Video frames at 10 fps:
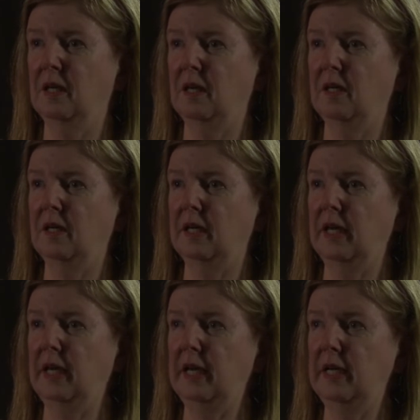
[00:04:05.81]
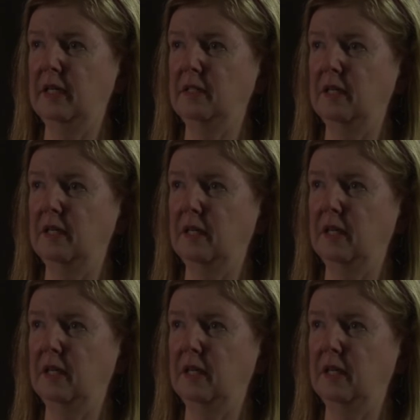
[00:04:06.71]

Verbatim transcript: Uh, and